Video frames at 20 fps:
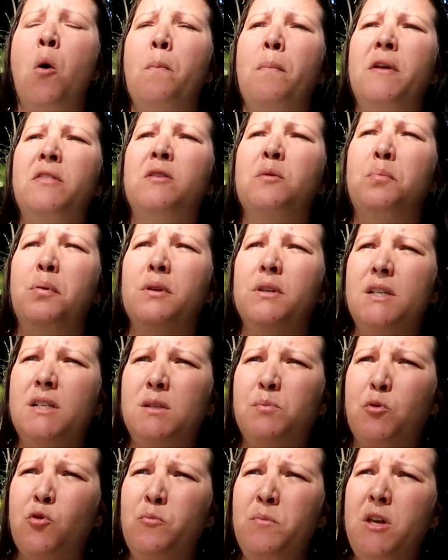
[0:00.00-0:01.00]
But the
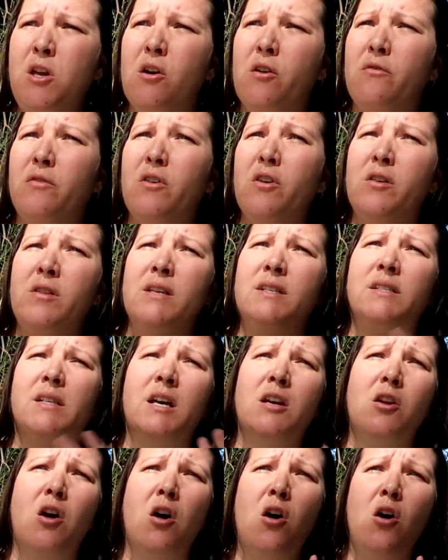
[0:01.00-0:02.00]
police pulled me over. They
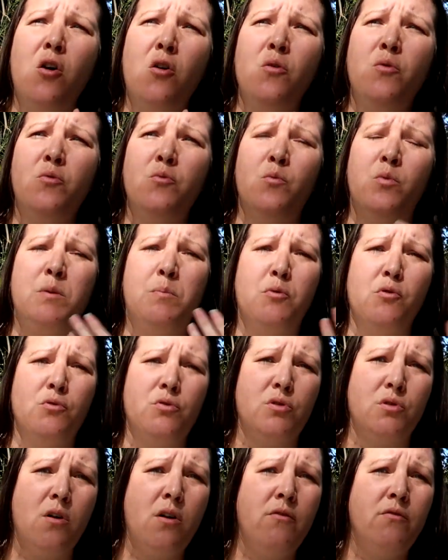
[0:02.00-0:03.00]
said, oh, we
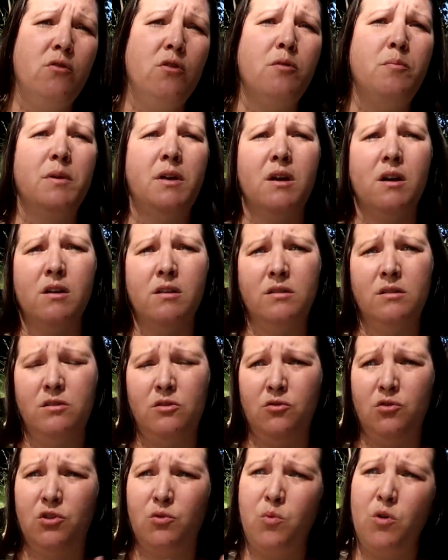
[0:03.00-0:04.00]
pulled you over because
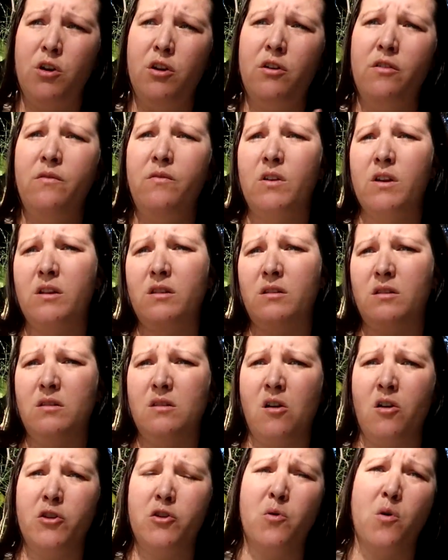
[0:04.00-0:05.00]
you swerved, and
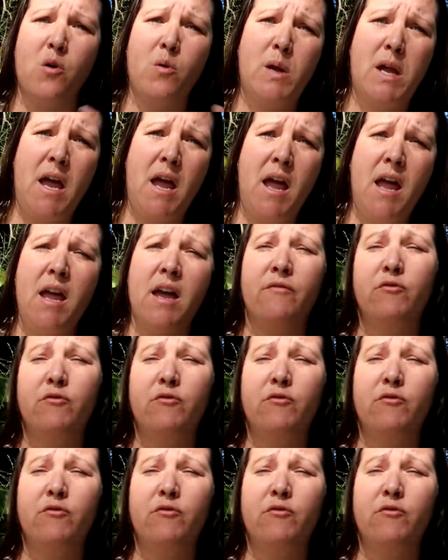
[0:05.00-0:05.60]
are you okay?